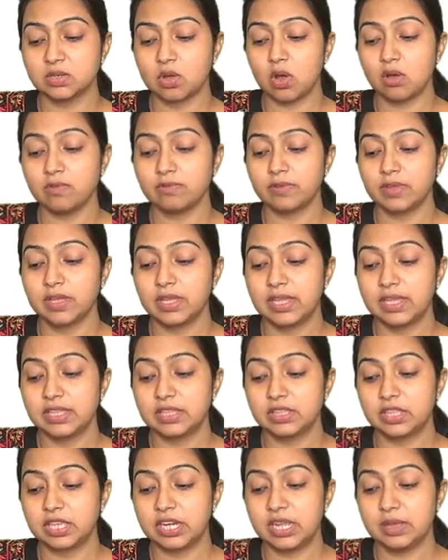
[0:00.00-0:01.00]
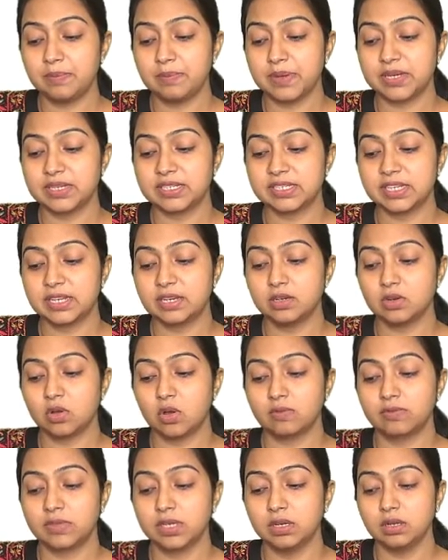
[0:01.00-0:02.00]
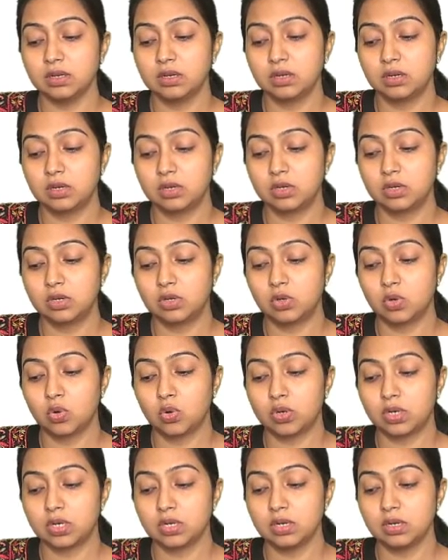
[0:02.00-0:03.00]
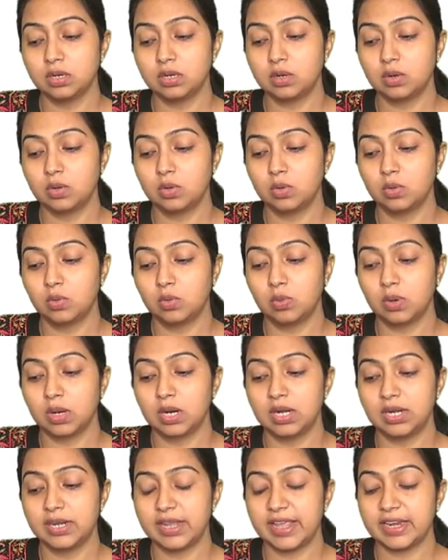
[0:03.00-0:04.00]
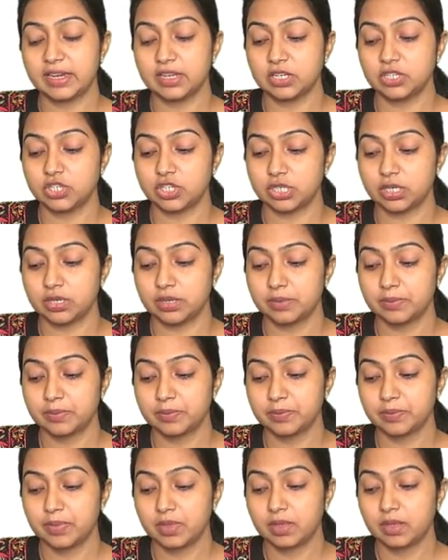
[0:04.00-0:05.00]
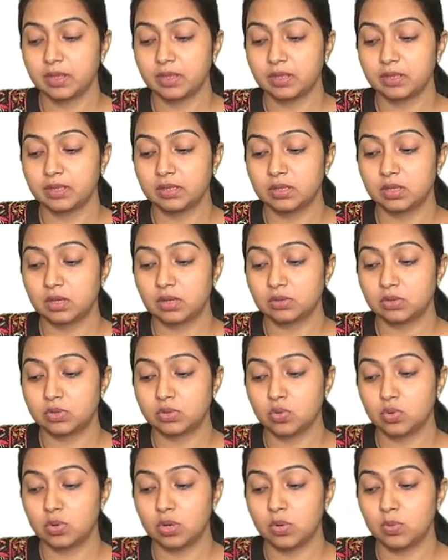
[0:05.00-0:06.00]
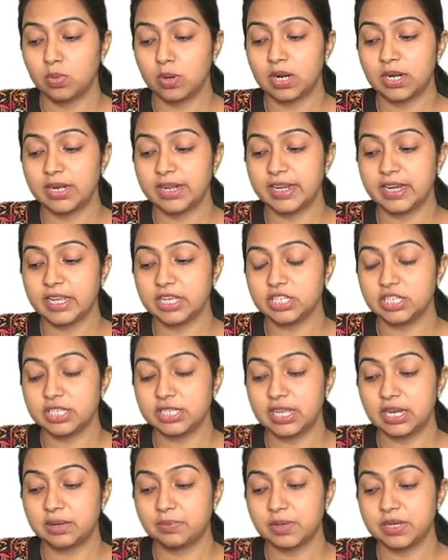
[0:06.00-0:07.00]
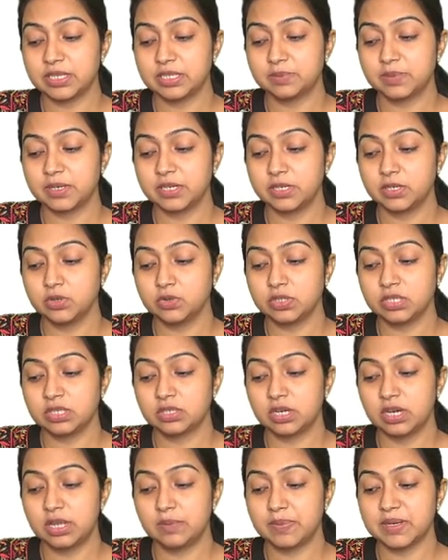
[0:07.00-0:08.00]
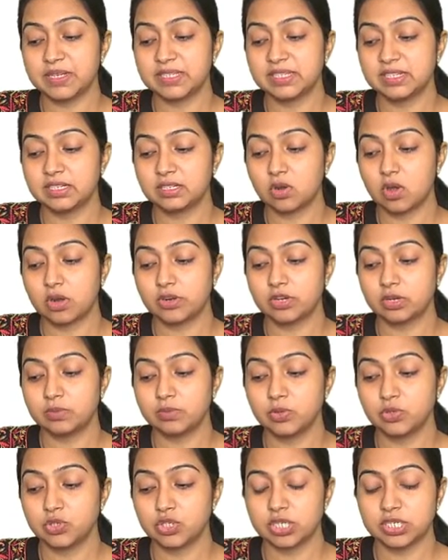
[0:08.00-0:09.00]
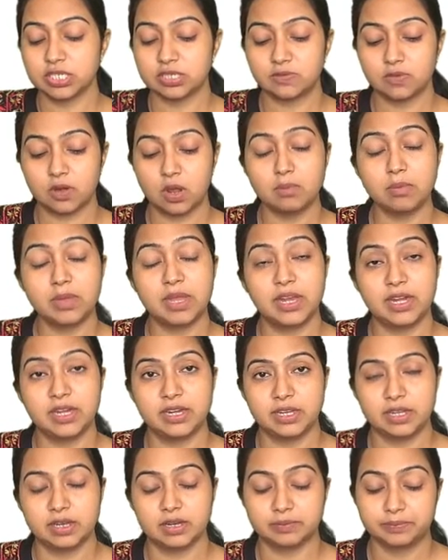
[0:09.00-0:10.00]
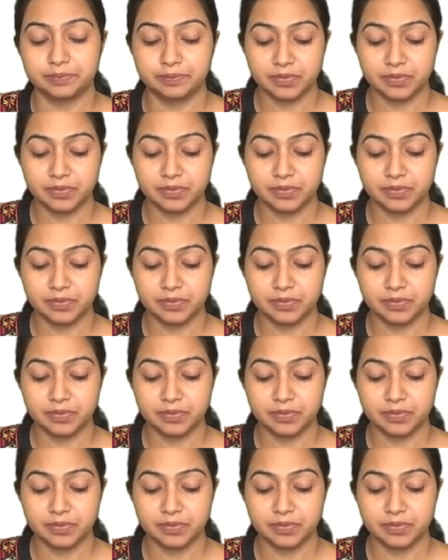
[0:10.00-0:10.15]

of 3% of the total world energy. The total world energy that is produced, 3% contribution is from India.